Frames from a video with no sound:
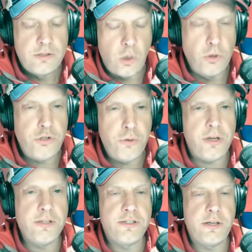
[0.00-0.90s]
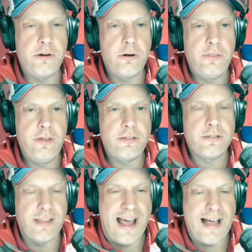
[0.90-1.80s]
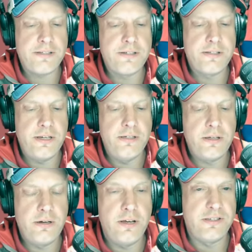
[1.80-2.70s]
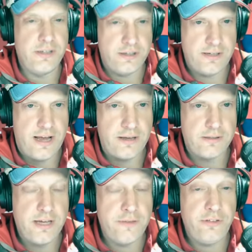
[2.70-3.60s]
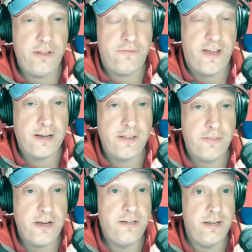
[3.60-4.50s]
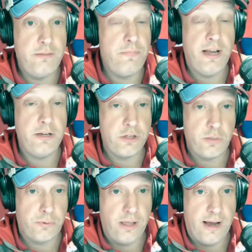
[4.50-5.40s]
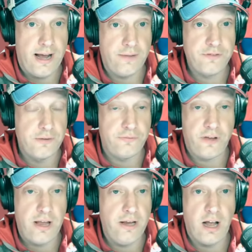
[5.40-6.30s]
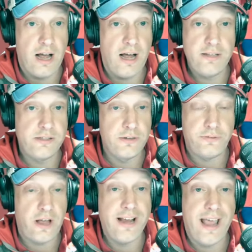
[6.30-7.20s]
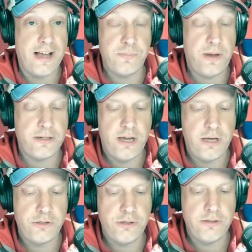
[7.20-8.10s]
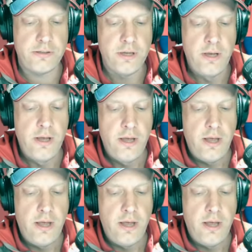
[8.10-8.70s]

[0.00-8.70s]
So, would you consider this last season a success, given the fact that they did make it to the playoffs, defying odds, defying expectations?